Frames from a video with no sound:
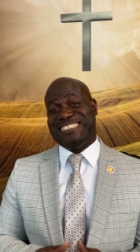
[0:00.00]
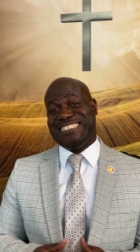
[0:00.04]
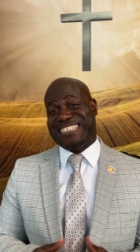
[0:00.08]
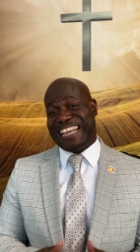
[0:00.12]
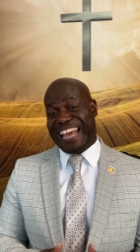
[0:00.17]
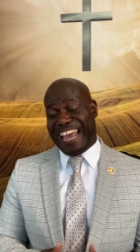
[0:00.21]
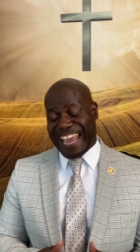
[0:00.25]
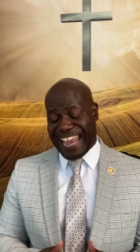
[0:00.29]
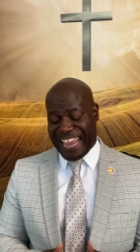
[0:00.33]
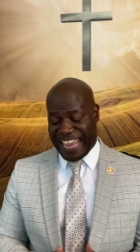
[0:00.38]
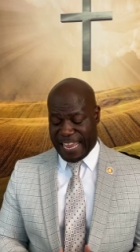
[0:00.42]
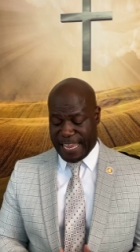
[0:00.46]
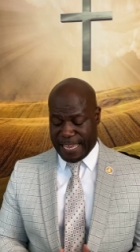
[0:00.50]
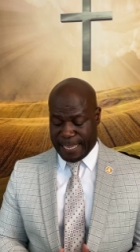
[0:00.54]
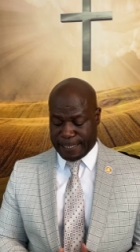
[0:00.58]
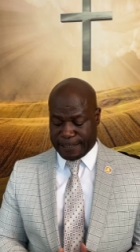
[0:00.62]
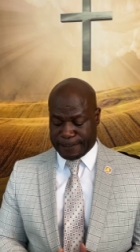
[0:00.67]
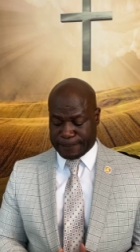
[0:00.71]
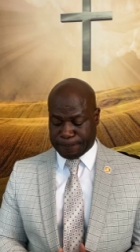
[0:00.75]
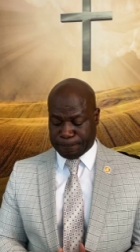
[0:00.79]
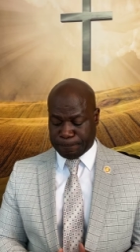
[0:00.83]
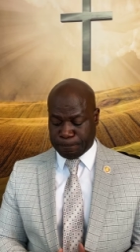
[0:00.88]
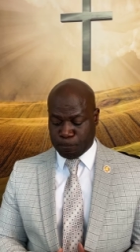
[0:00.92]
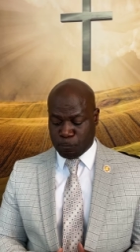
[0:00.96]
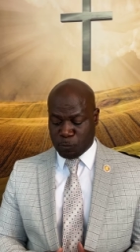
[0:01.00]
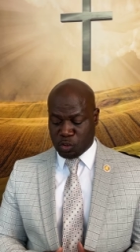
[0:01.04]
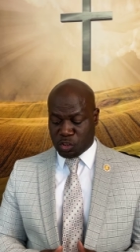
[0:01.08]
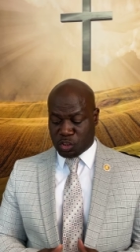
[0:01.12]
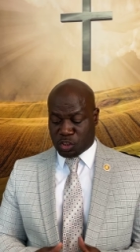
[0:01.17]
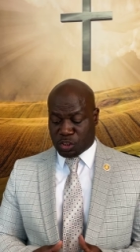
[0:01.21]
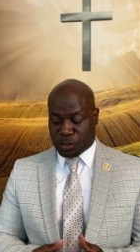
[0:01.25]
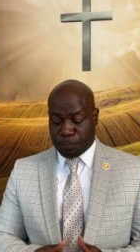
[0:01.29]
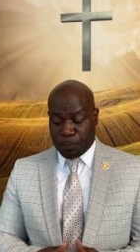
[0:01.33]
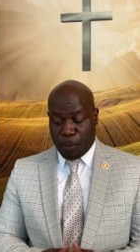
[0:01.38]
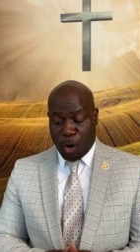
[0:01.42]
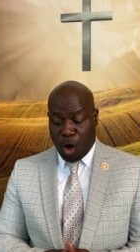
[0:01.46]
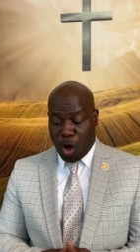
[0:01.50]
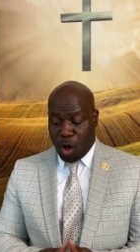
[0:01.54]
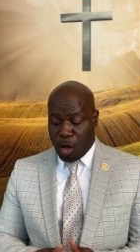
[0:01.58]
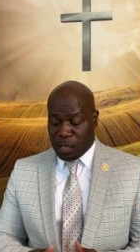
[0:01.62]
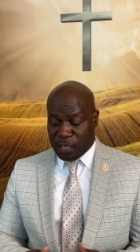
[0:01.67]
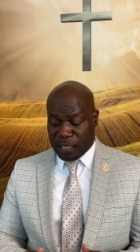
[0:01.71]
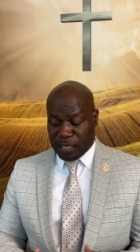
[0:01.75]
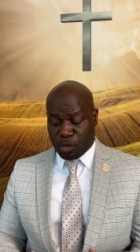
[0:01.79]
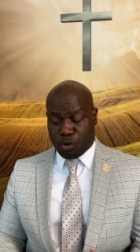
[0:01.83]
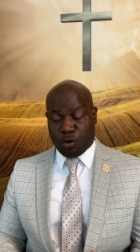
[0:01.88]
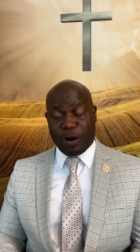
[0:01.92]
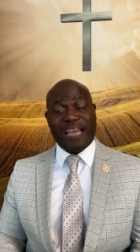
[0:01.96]
dead,
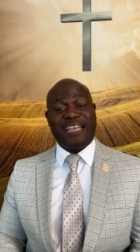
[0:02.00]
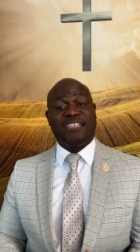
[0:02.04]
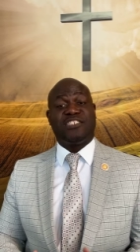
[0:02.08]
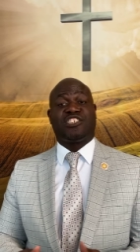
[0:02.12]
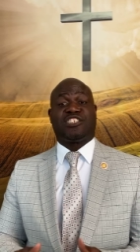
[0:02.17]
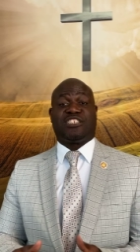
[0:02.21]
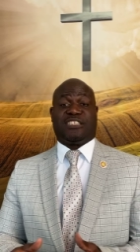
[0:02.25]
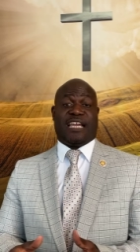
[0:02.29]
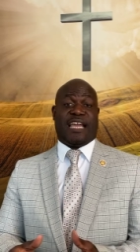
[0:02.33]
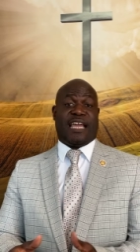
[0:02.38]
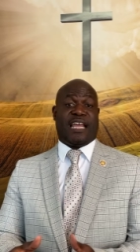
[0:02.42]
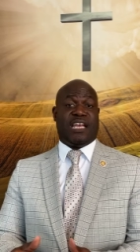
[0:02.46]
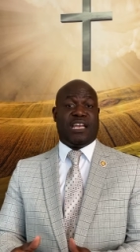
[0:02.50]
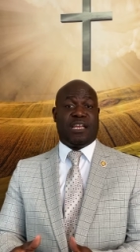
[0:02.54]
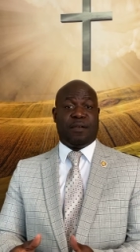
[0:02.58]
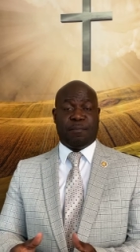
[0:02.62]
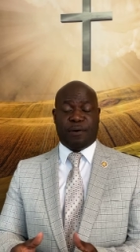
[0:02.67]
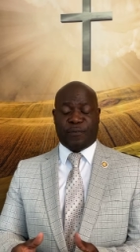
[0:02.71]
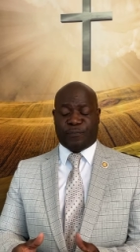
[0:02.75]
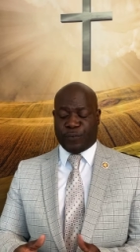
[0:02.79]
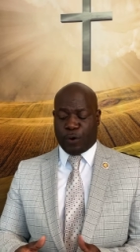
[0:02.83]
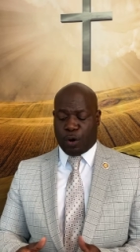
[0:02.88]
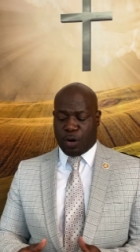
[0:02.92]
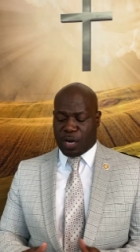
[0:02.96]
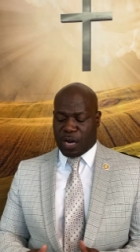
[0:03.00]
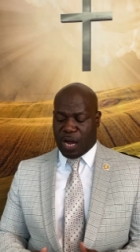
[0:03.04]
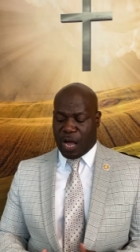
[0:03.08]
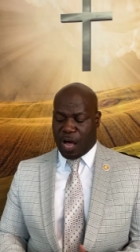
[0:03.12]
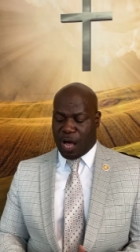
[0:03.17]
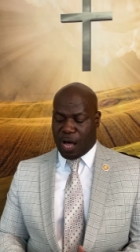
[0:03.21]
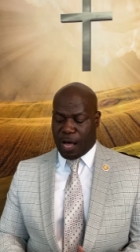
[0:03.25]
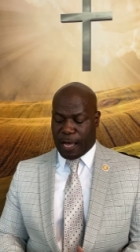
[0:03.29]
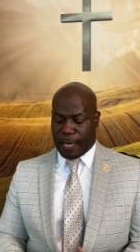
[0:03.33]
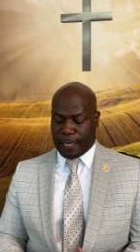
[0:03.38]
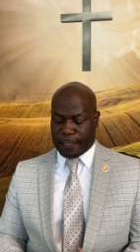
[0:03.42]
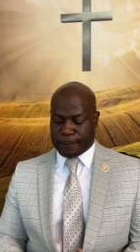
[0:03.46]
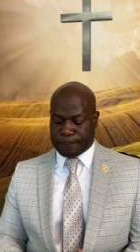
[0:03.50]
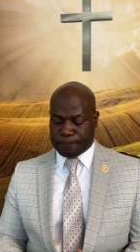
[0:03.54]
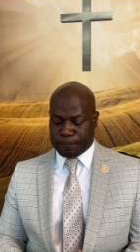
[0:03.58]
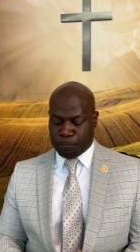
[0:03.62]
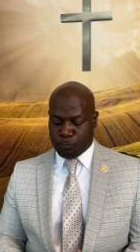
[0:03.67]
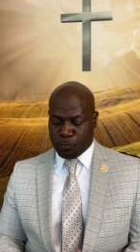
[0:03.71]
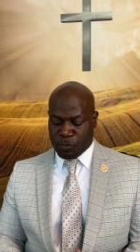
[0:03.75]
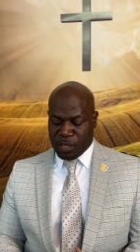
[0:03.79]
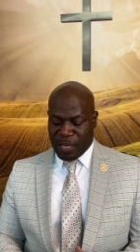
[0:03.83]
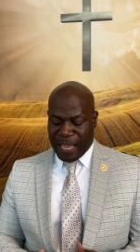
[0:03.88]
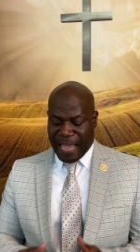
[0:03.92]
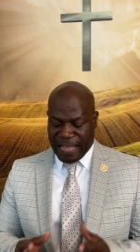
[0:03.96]
small and great, standing before God,
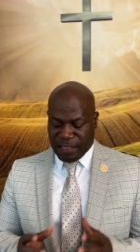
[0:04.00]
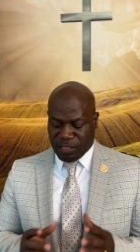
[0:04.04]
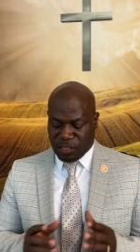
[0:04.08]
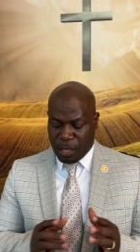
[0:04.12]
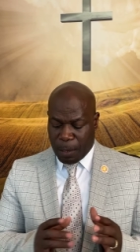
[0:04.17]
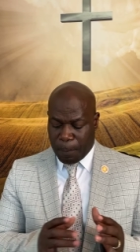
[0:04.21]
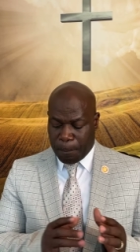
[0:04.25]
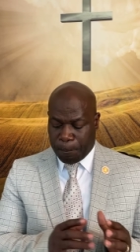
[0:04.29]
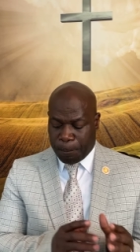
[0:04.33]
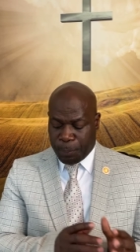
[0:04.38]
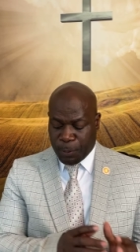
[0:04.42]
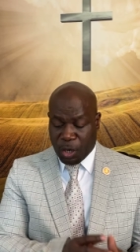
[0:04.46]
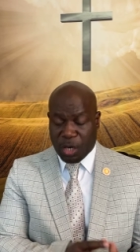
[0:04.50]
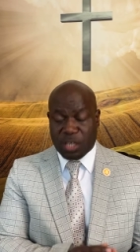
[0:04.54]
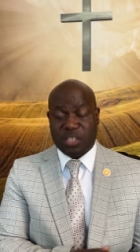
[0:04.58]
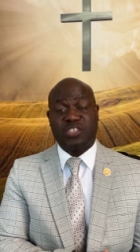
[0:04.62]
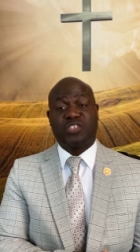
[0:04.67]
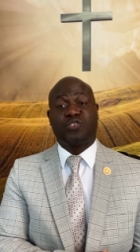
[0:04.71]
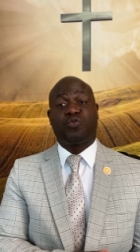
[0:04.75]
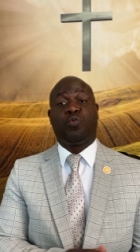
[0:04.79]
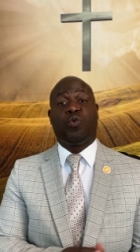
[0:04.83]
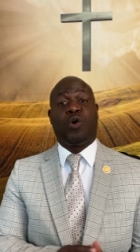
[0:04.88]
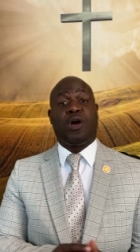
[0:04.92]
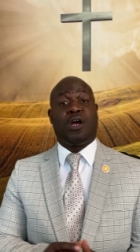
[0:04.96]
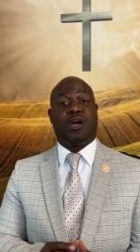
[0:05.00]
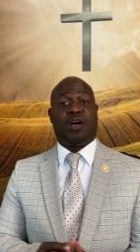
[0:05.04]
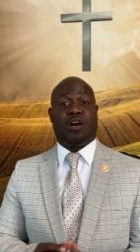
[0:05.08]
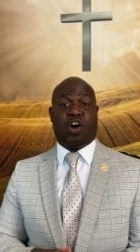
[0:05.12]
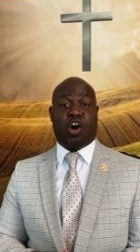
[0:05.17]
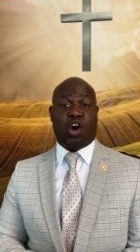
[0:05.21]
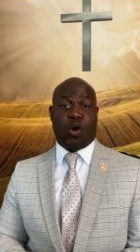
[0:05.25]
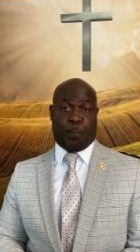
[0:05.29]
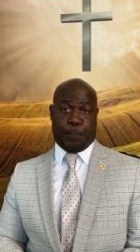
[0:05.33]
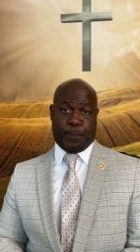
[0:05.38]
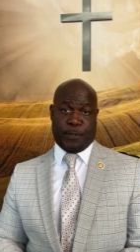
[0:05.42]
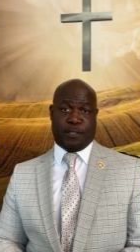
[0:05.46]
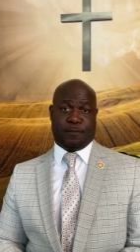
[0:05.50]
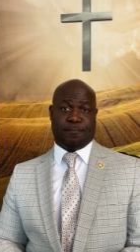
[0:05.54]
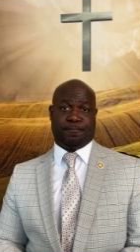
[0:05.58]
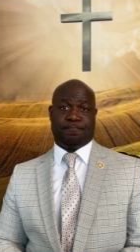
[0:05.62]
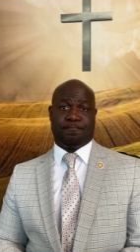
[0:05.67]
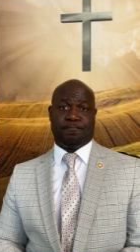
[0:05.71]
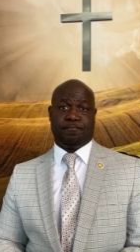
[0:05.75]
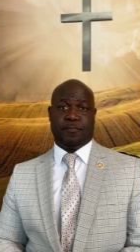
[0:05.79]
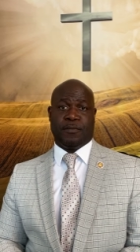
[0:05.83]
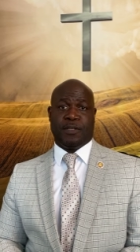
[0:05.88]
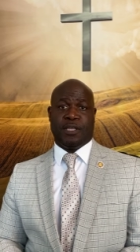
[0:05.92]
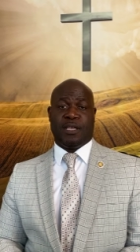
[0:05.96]
and the books were open.
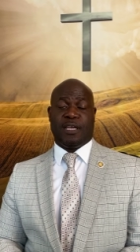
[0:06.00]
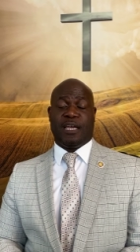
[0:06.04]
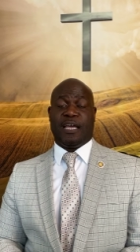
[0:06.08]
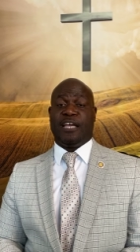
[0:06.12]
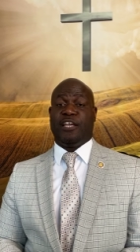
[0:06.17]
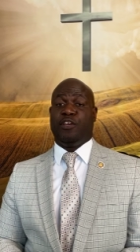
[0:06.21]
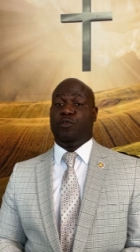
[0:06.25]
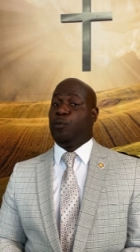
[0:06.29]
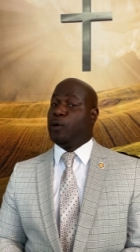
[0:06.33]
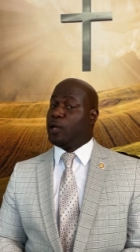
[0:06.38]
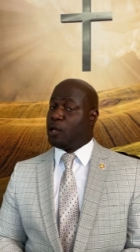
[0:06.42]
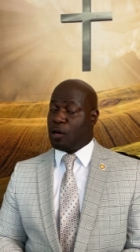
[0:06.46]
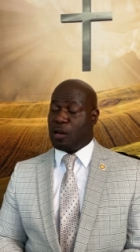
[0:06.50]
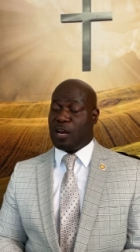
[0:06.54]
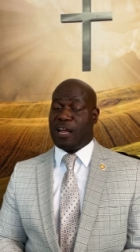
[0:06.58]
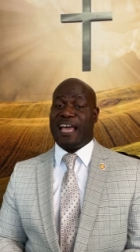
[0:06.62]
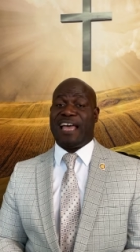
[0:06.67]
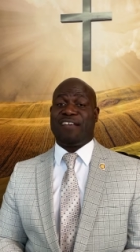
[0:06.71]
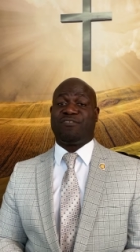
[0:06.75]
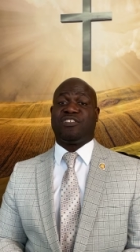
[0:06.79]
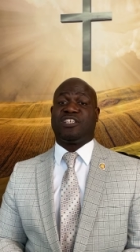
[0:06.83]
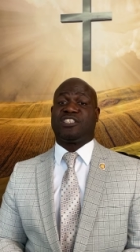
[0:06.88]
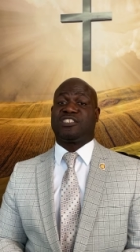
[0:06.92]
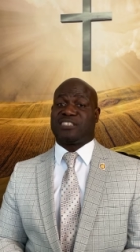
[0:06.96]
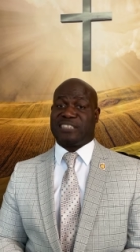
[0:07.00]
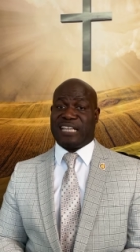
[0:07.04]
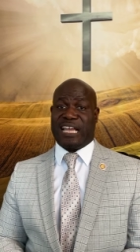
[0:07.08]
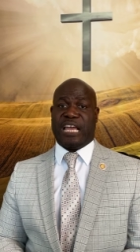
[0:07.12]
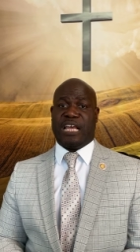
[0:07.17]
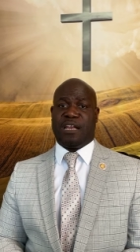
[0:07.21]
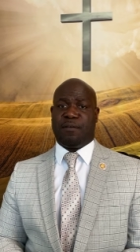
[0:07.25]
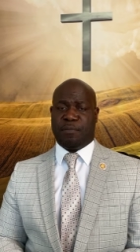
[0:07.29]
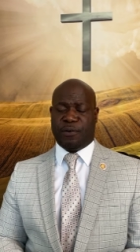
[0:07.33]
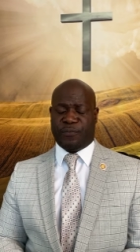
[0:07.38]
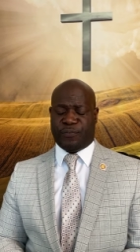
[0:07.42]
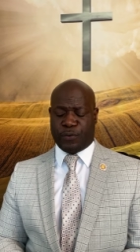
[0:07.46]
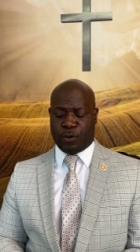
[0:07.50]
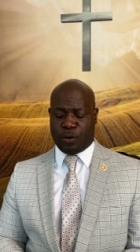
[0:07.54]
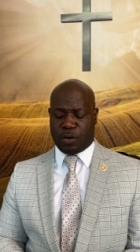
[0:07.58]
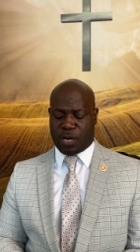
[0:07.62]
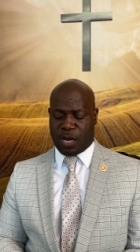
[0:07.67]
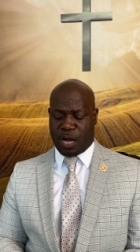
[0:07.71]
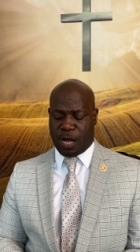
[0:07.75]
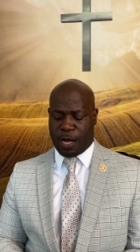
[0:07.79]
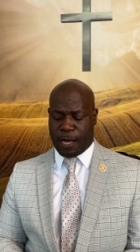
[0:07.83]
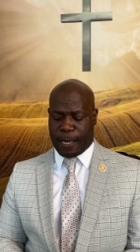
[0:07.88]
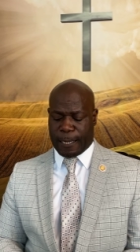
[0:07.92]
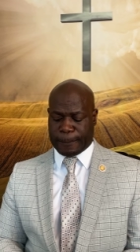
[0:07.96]
Uh, we're going to have to stand before
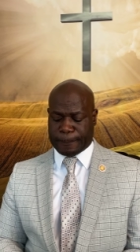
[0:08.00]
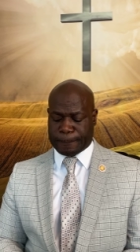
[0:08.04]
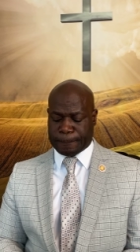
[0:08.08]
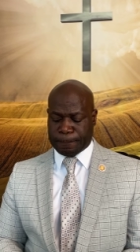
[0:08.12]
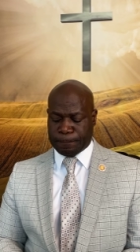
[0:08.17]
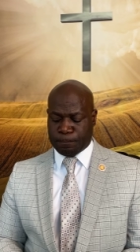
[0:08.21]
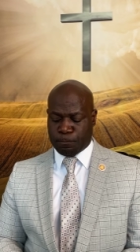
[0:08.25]
God.